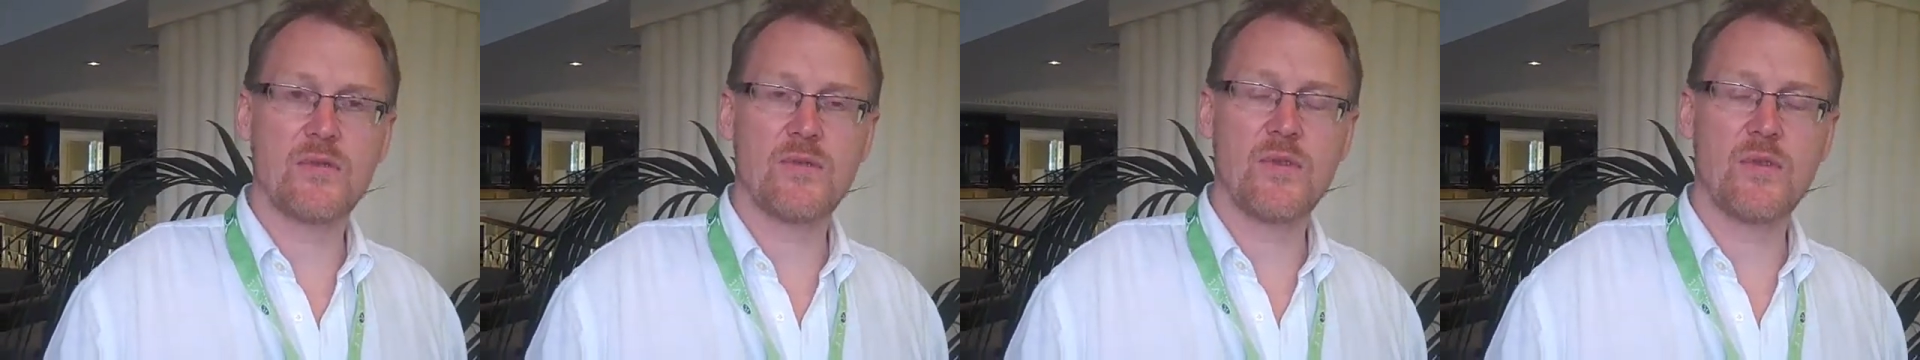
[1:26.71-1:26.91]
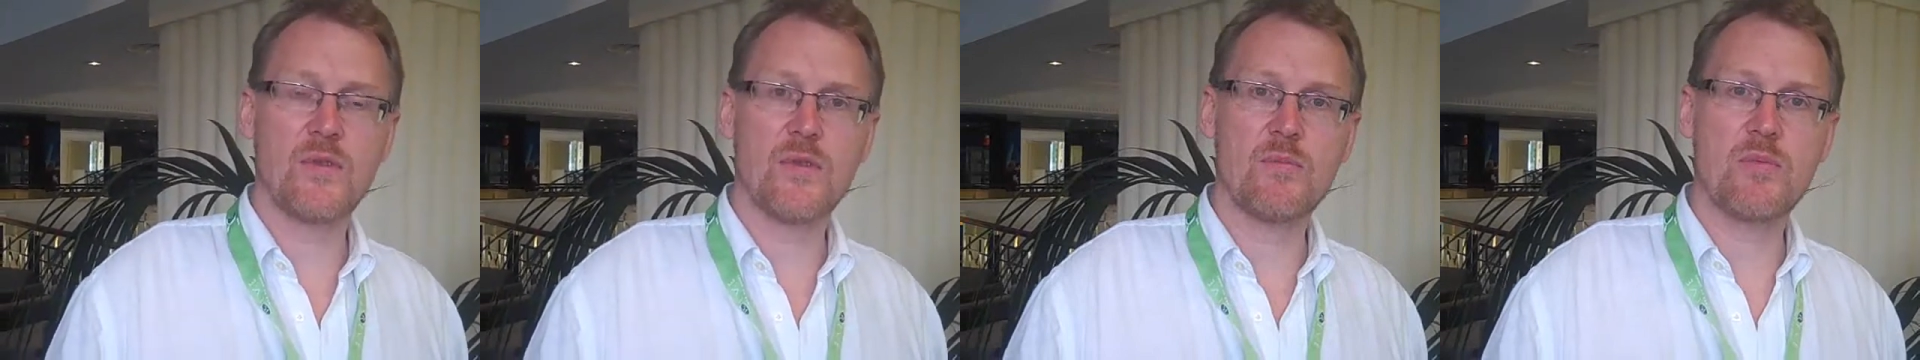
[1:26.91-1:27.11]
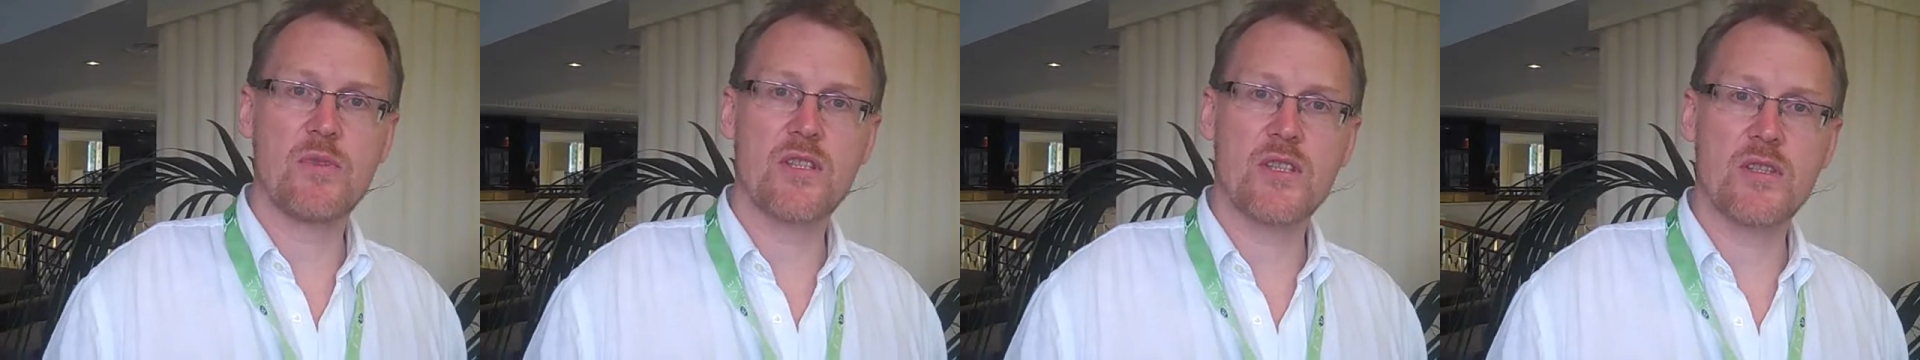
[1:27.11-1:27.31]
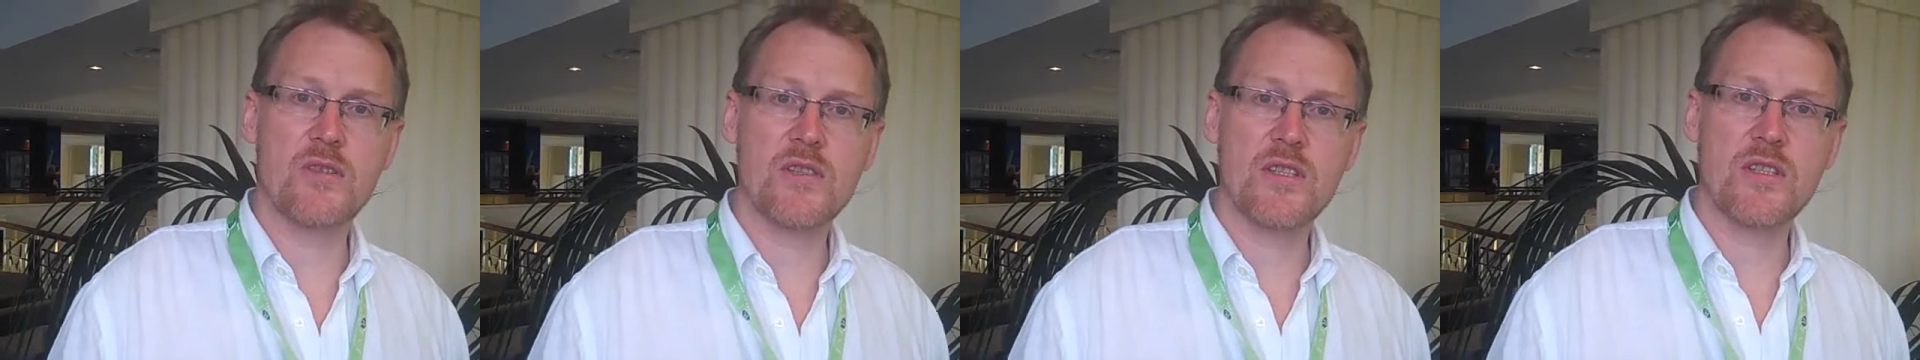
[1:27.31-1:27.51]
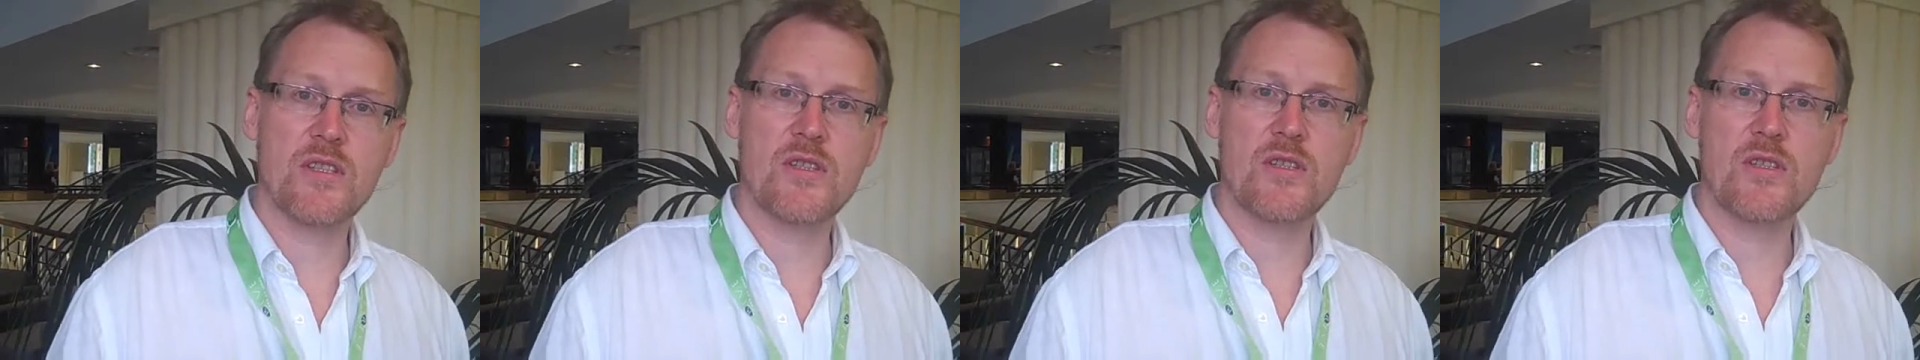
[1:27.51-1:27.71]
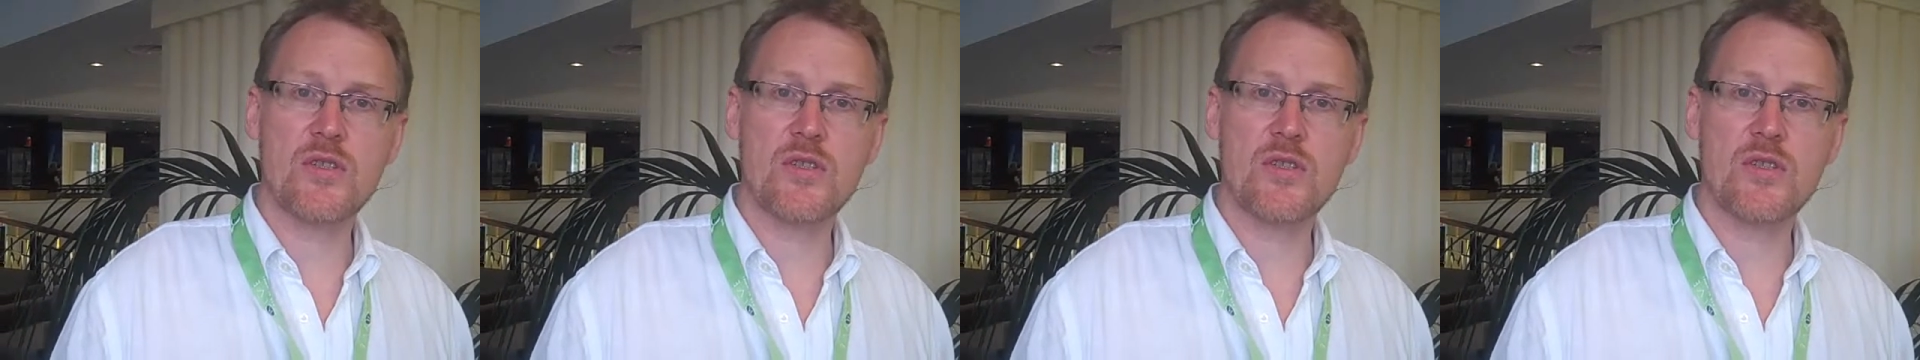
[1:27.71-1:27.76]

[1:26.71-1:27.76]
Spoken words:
for the producers